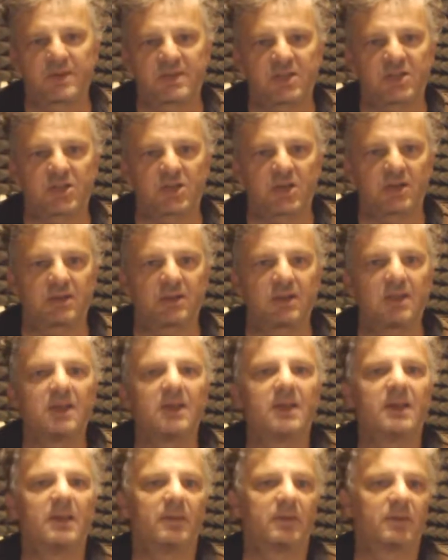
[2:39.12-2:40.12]
position,
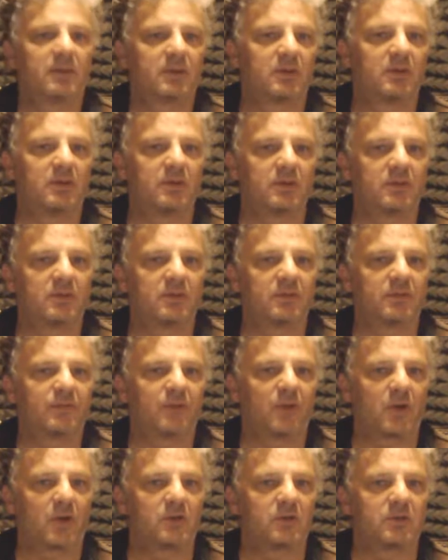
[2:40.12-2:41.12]
to
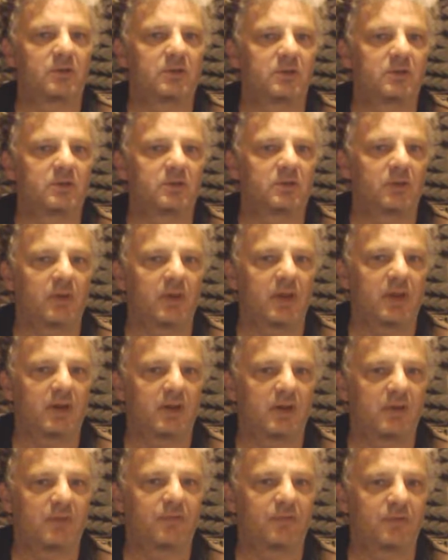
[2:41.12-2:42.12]
for you to to
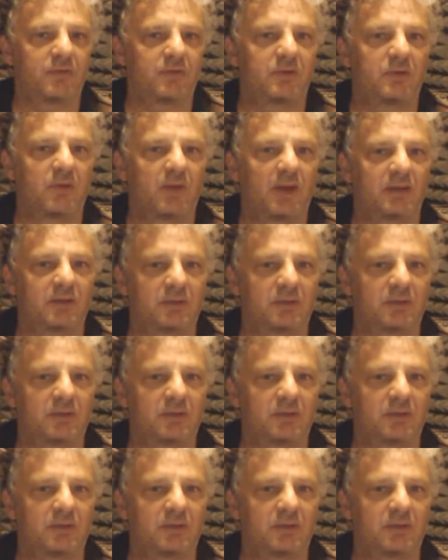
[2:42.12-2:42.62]
hear if you